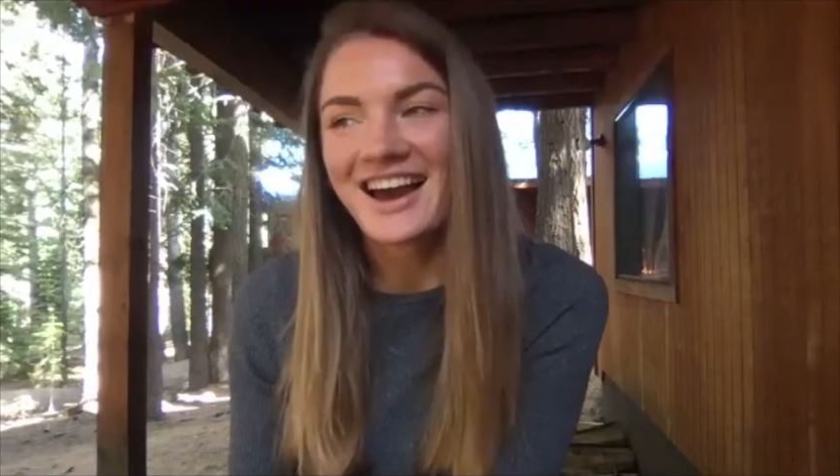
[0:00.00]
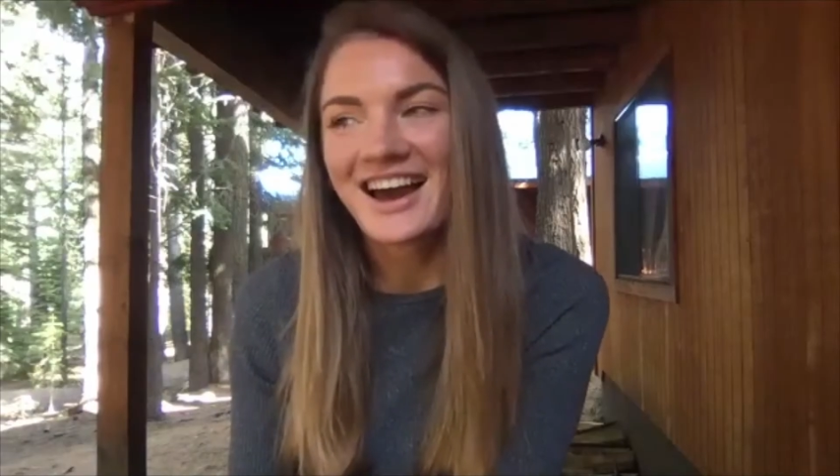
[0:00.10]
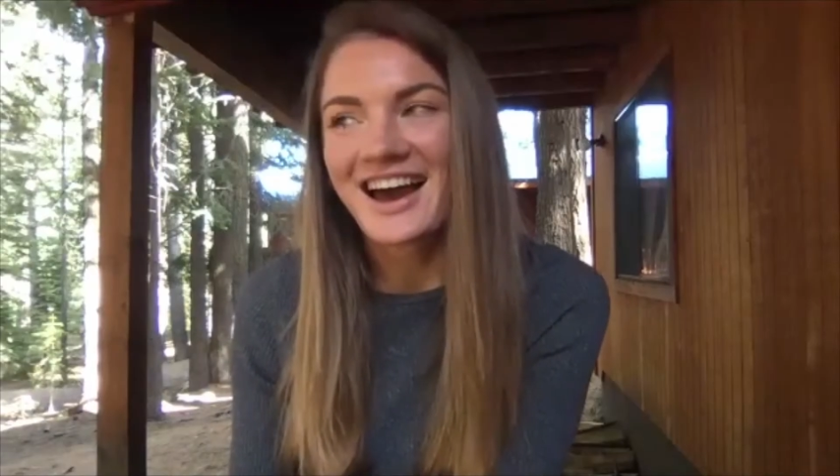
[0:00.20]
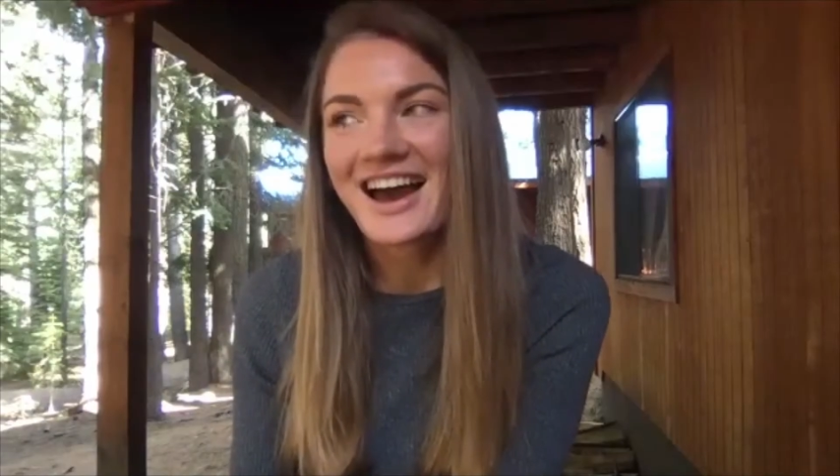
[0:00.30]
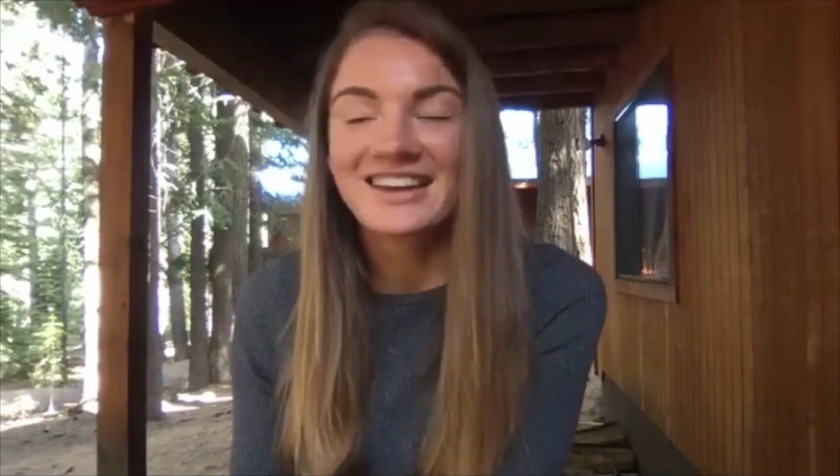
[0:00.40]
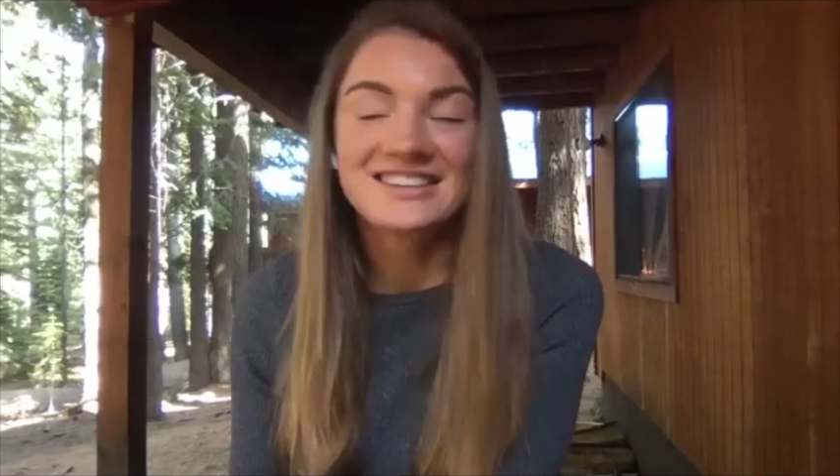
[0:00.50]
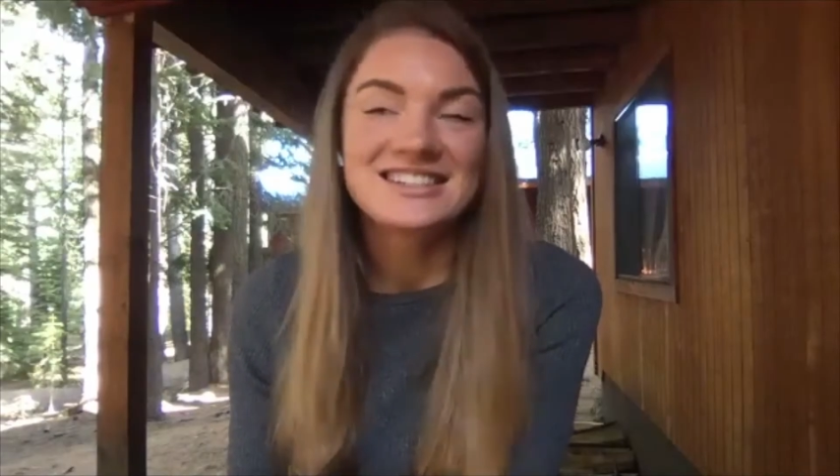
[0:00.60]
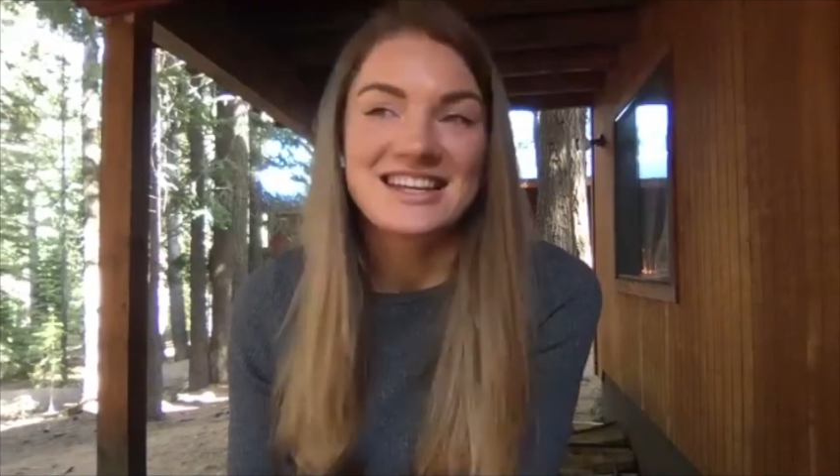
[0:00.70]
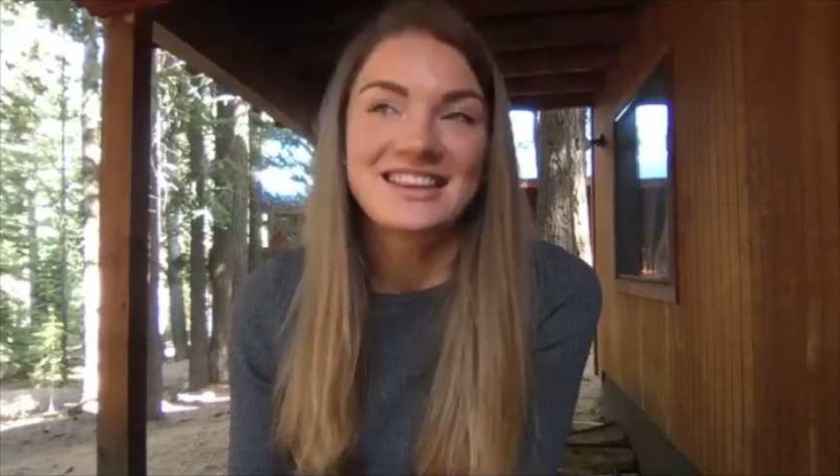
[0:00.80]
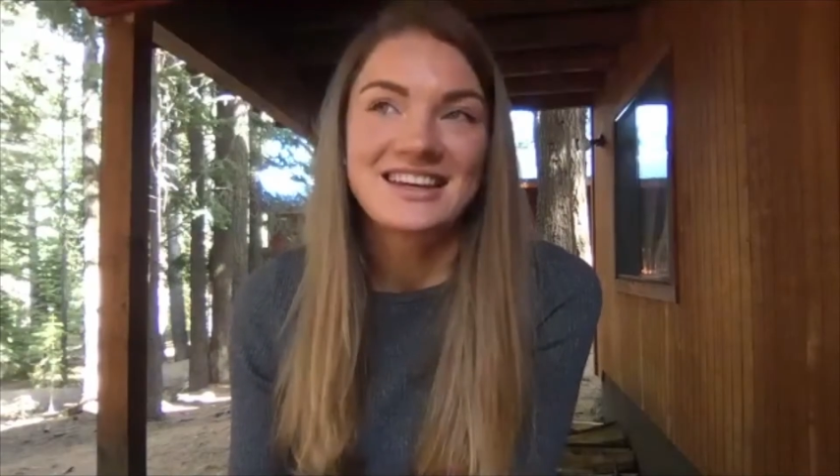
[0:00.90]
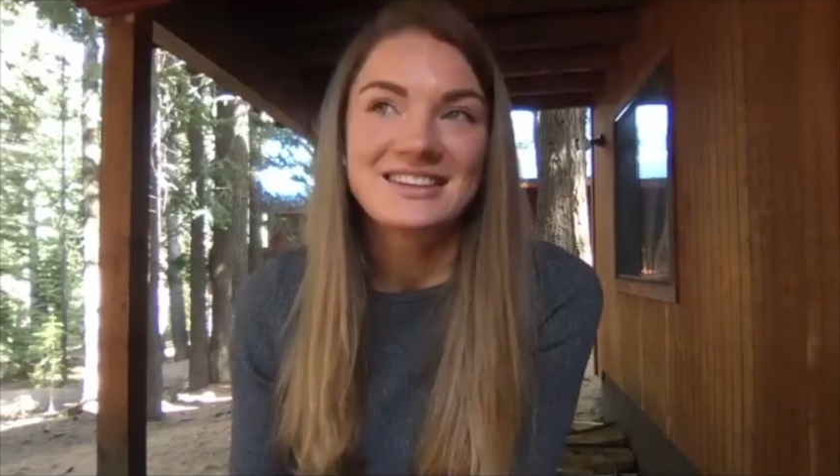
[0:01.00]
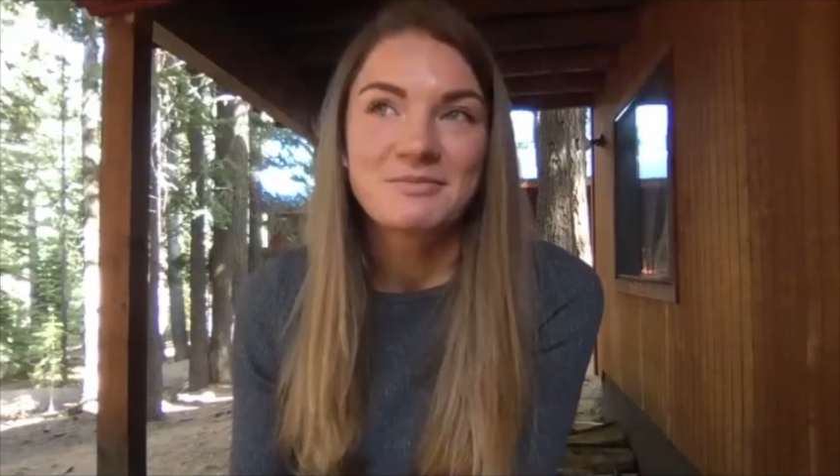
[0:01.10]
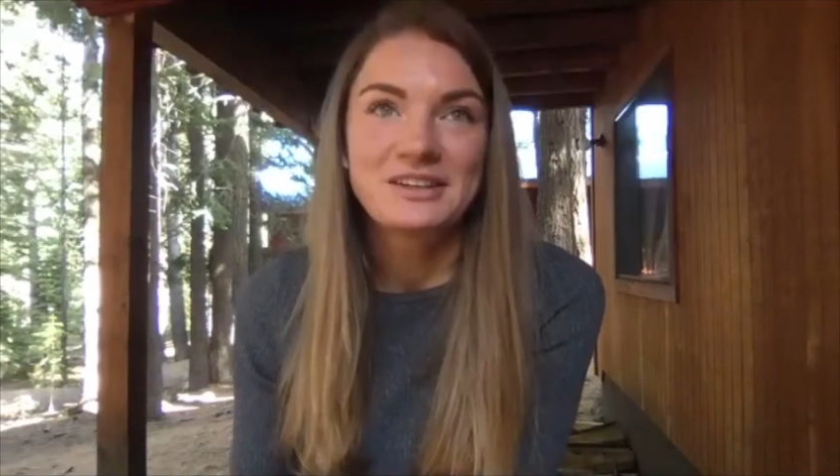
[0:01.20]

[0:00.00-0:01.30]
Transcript: I understand that, but